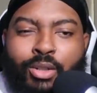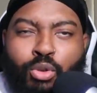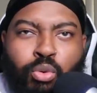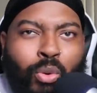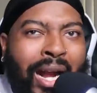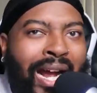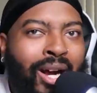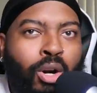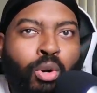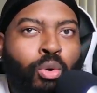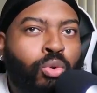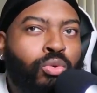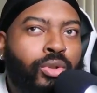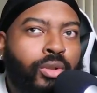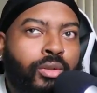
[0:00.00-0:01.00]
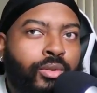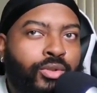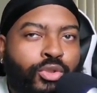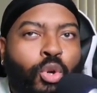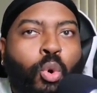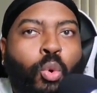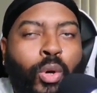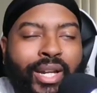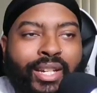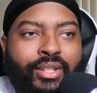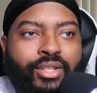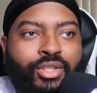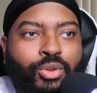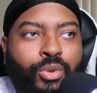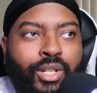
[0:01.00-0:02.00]
crowd
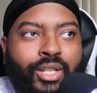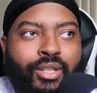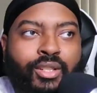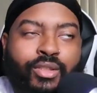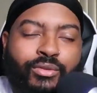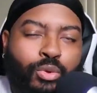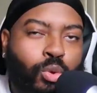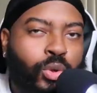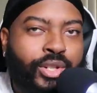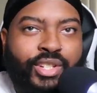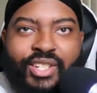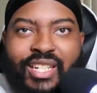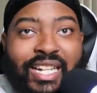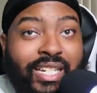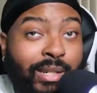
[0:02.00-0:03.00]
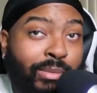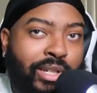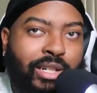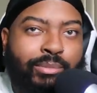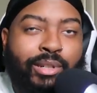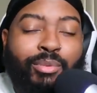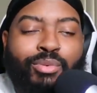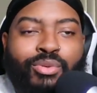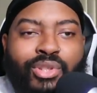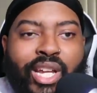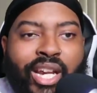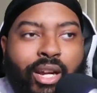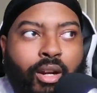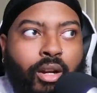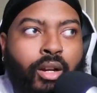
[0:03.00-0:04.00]
noise to it, because of course there's not that many people
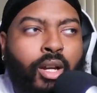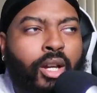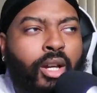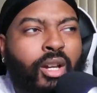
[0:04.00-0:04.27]
there,